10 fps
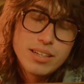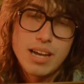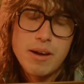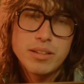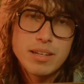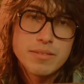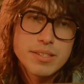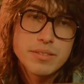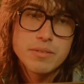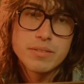I would love
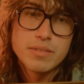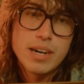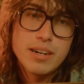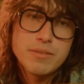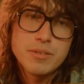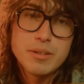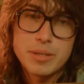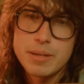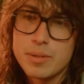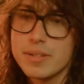to. I don't want to
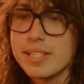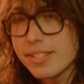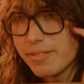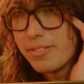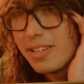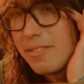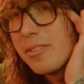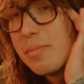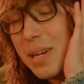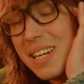be a barista
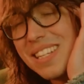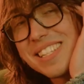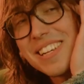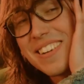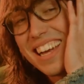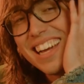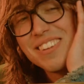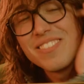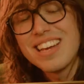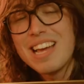forever, but it's okay
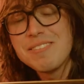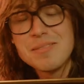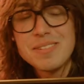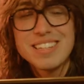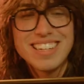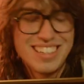if I have to be.